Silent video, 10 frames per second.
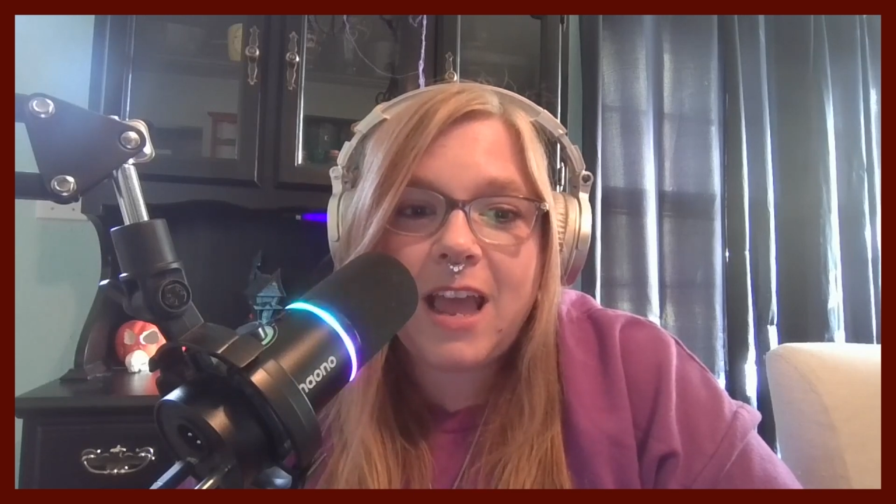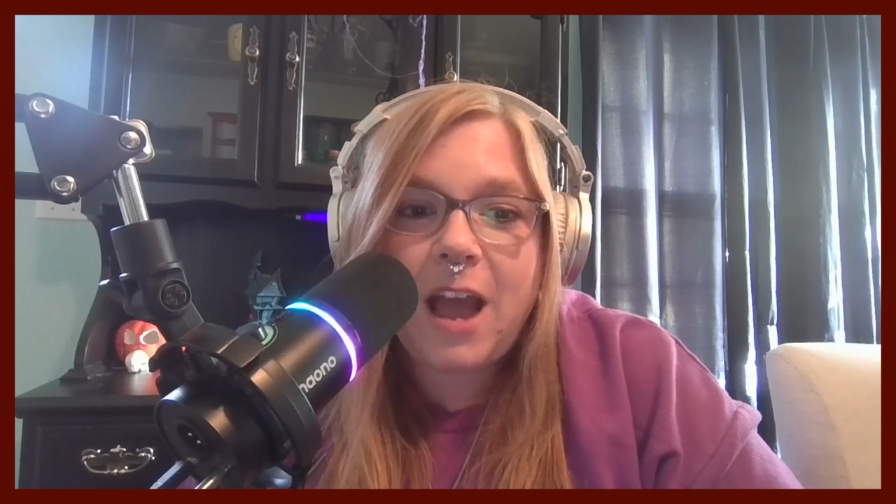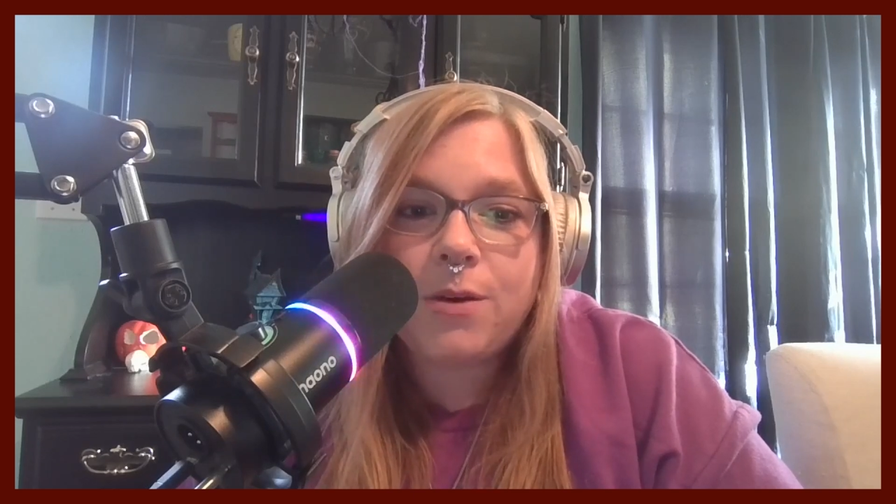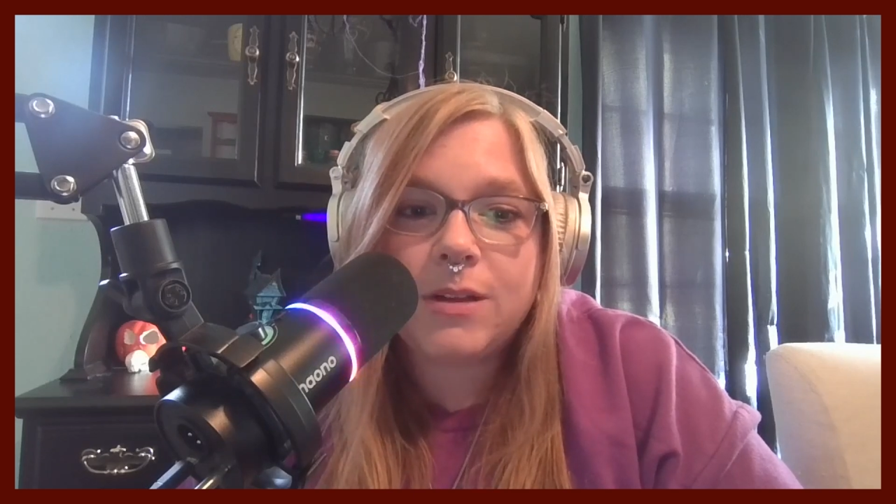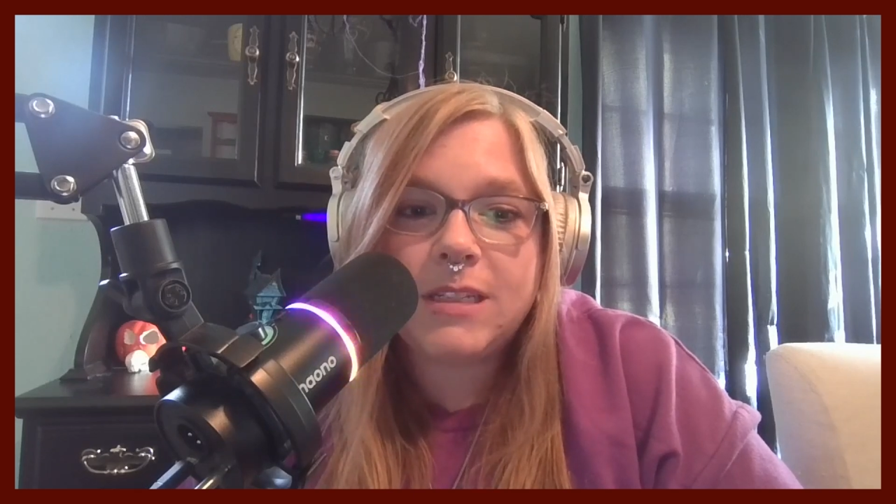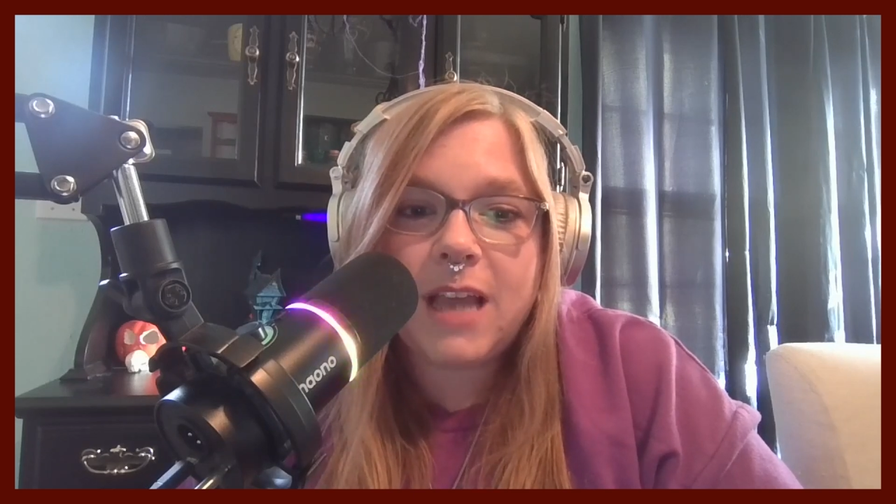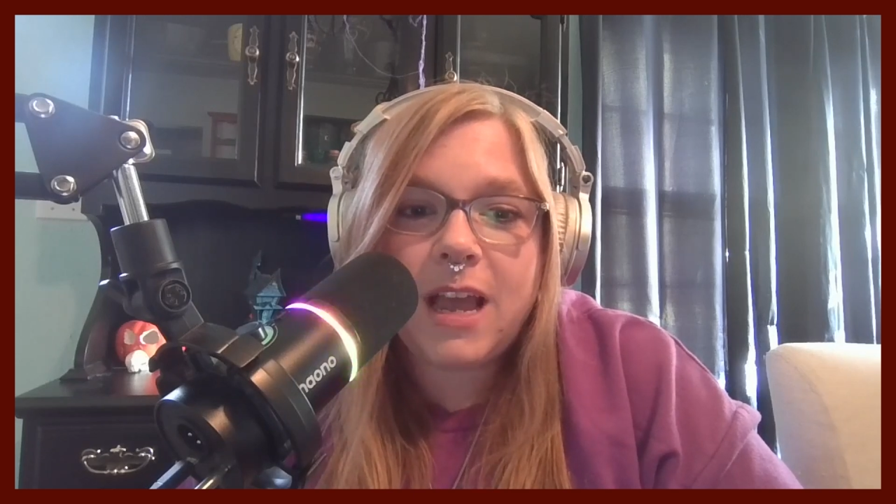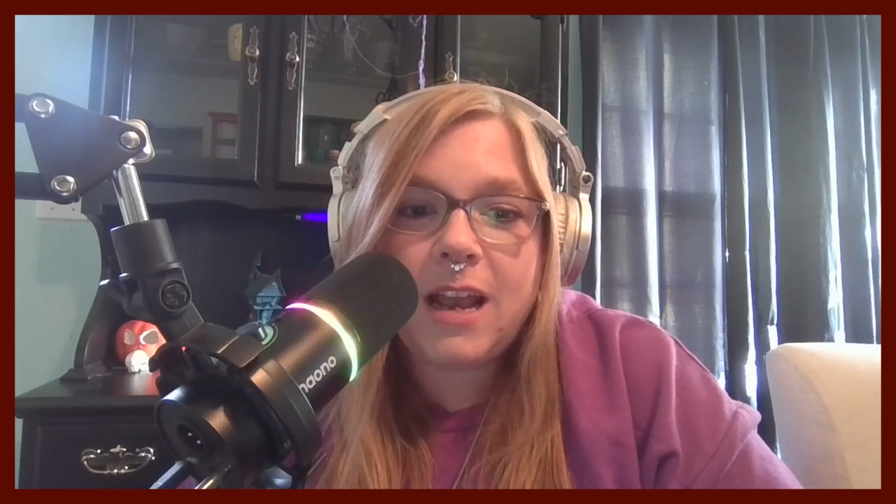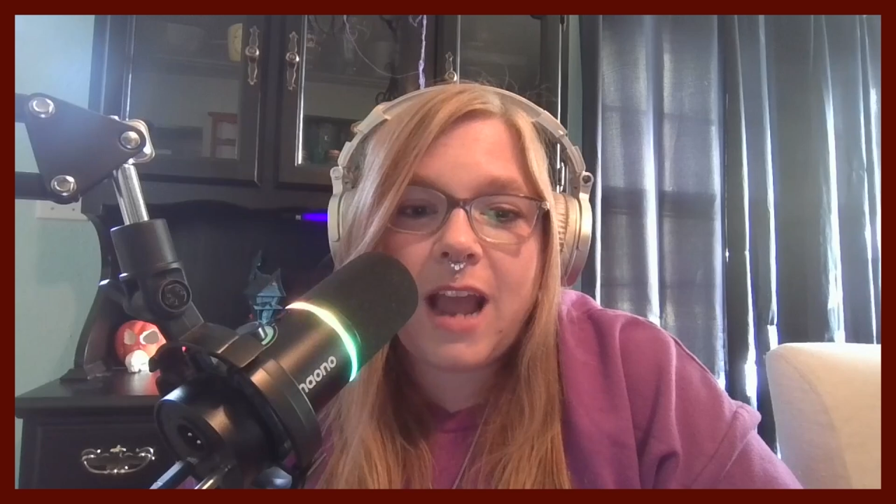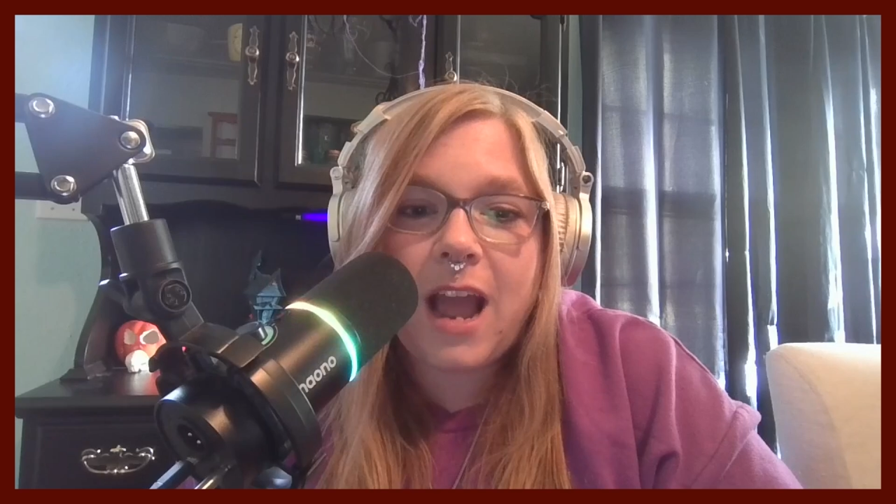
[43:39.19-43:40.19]
how it
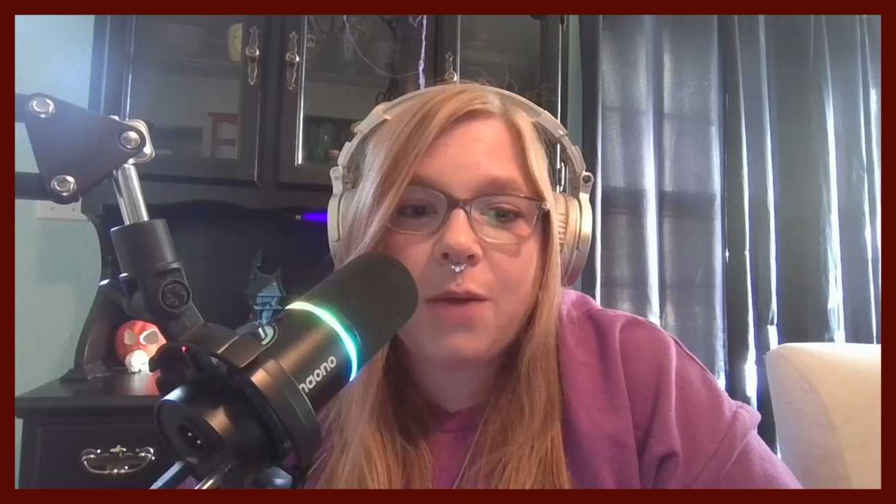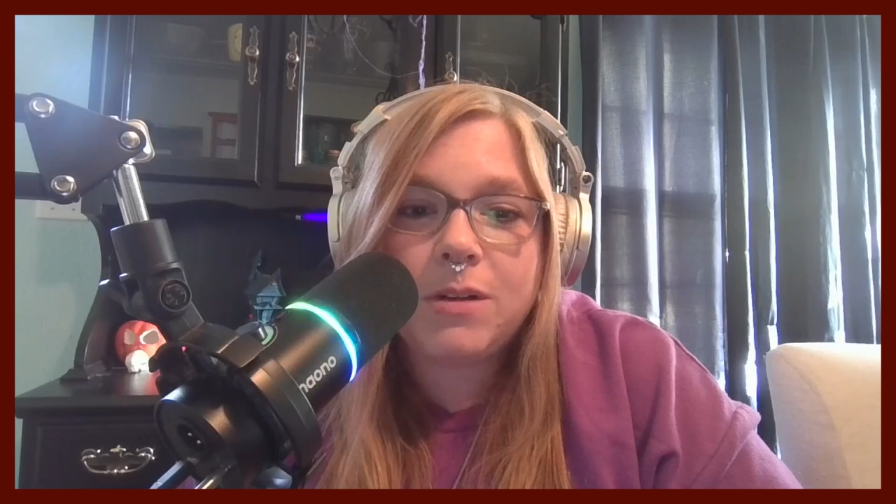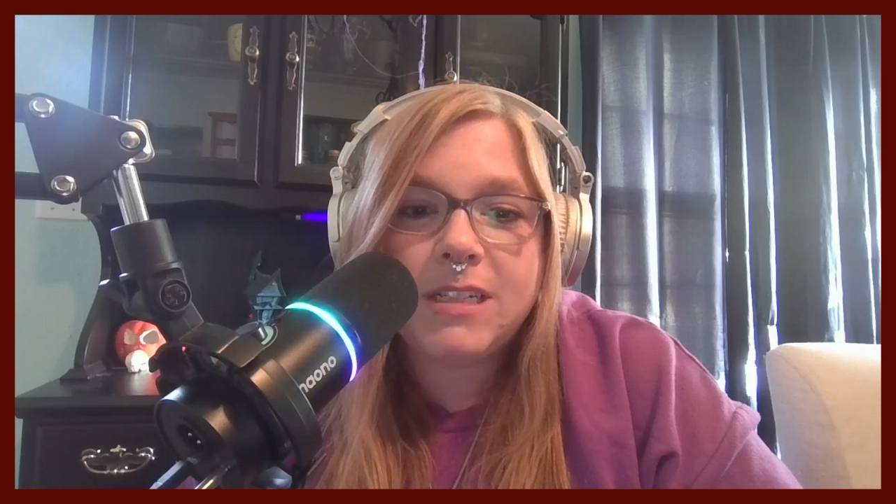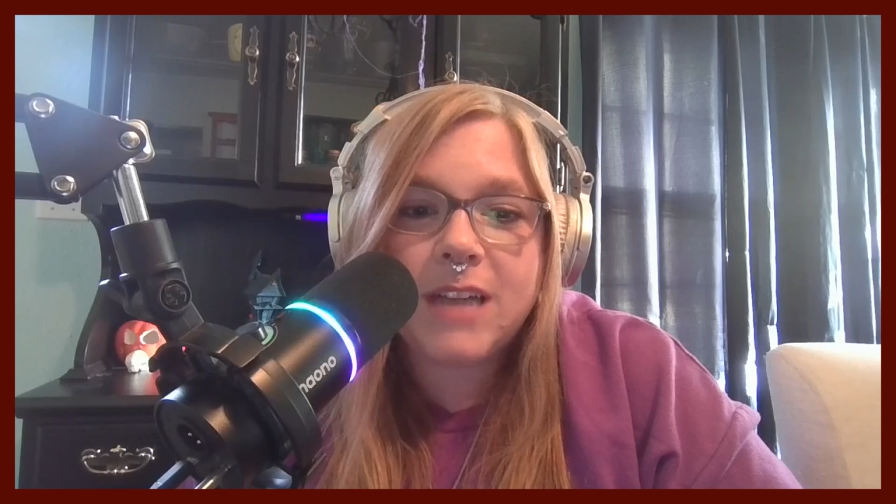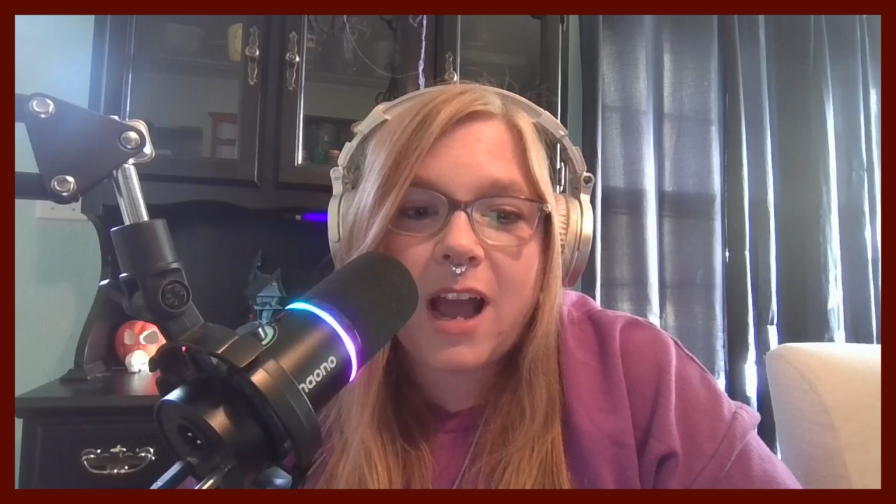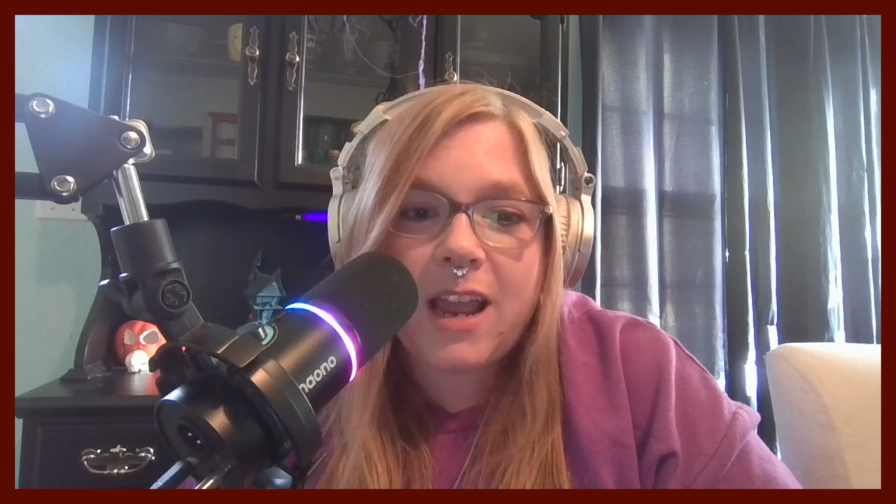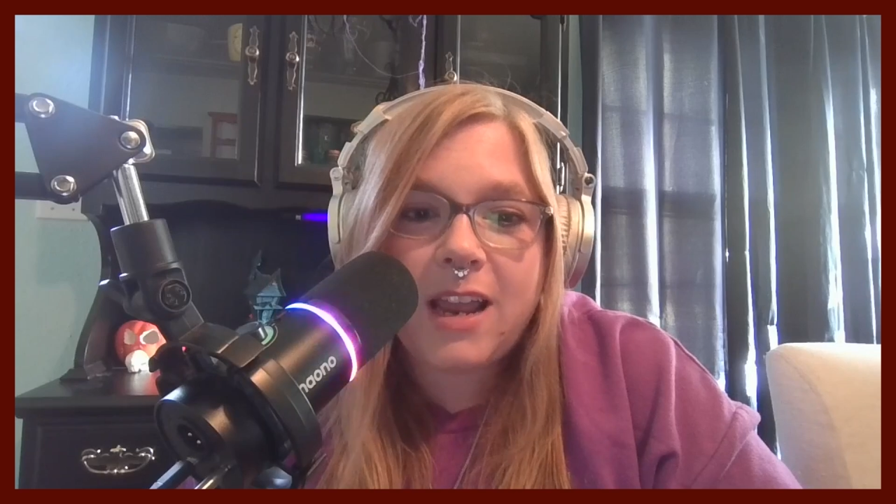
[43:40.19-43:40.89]
said I would die